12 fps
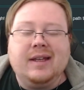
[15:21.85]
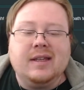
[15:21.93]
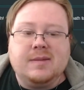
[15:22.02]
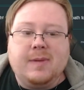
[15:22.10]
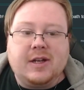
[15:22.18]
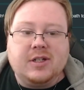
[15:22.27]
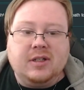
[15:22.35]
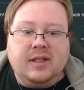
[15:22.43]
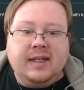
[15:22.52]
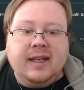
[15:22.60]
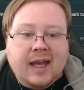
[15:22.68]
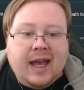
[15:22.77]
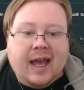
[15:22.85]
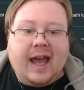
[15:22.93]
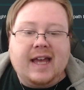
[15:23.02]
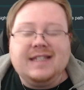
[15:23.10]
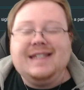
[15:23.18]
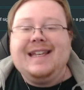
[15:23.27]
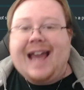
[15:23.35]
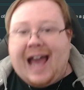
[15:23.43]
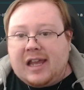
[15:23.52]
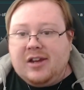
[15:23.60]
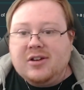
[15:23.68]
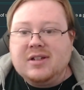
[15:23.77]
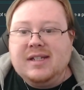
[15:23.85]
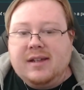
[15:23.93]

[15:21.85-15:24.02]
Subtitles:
especially as the accuracy